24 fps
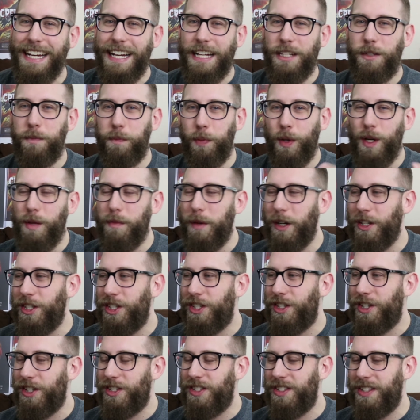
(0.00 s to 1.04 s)
It's pretty
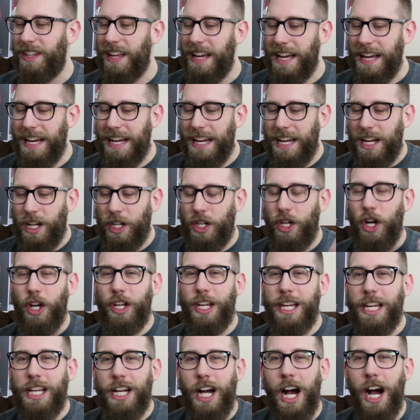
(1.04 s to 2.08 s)
much just
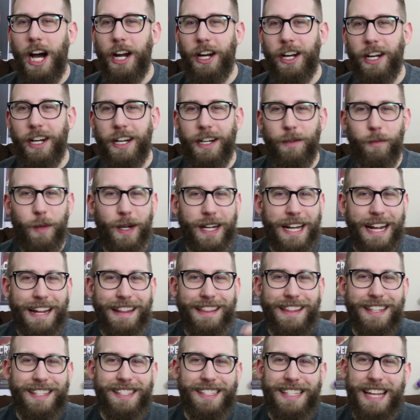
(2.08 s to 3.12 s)
cookie cutter. We're
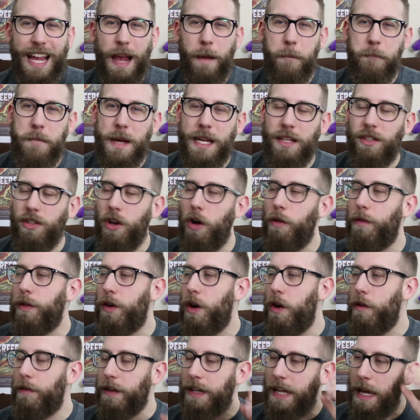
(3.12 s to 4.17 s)
getting the same beats over and
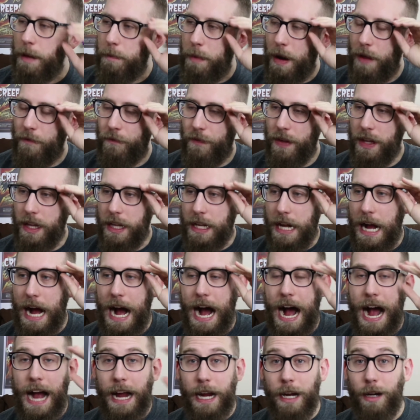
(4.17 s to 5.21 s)
over again, but I feel like
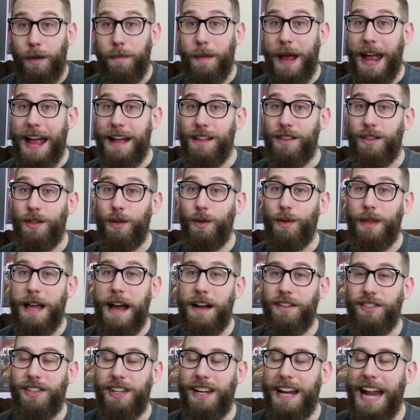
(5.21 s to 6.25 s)
Iron Man
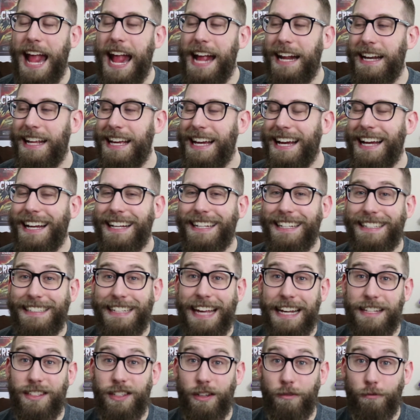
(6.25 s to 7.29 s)
2008
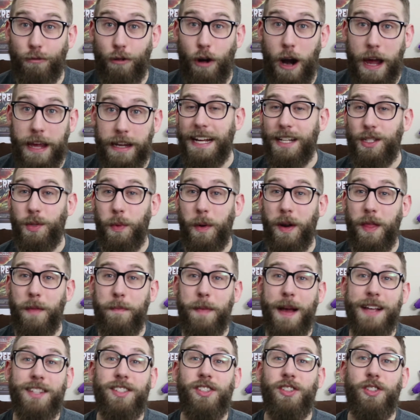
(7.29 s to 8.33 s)
gets it right. It's one of the
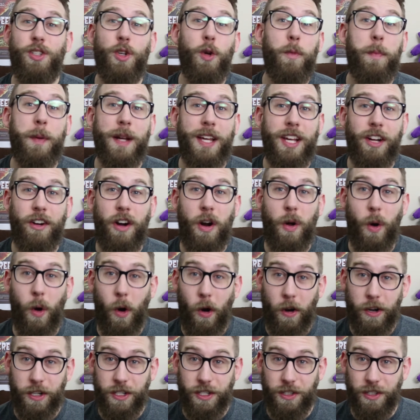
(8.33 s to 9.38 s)
best superhero
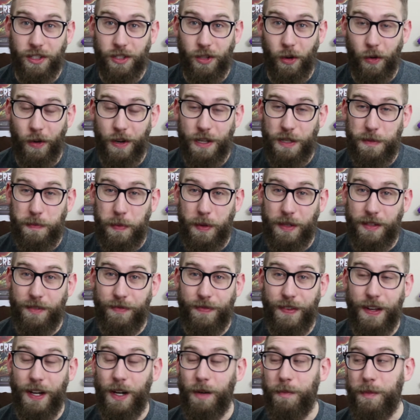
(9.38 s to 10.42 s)
origin stories put to
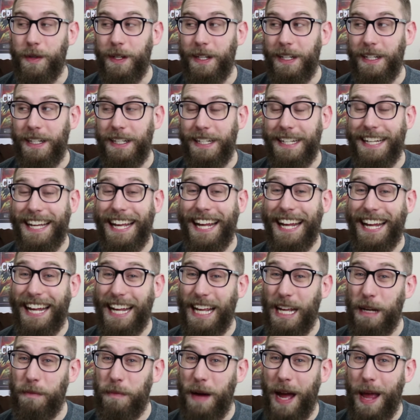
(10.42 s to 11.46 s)
film,
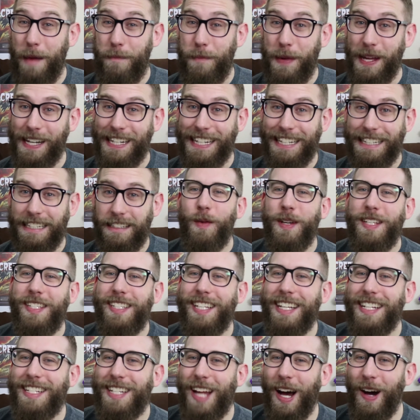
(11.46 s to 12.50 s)
in my opinion. We
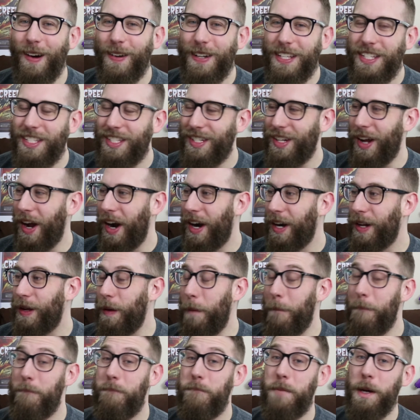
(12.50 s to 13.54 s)
see Tony Stark,
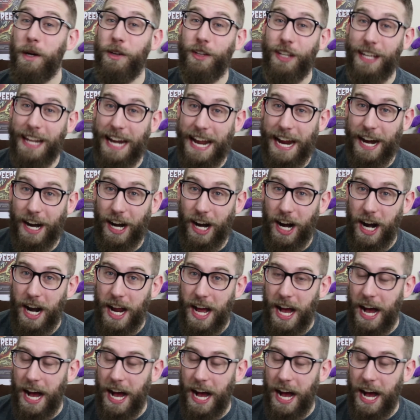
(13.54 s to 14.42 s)
billionaire.